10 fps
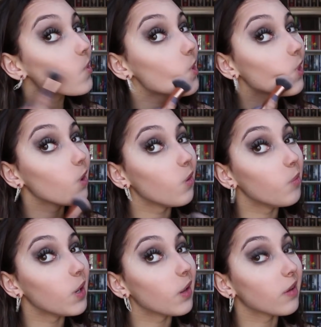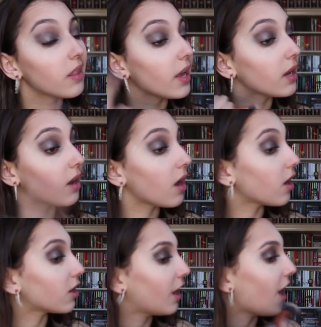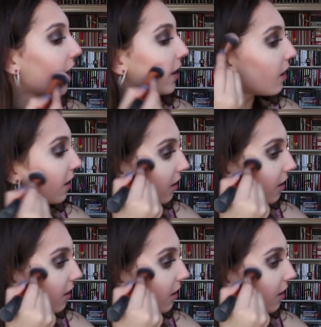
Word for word: a little bit as I like cut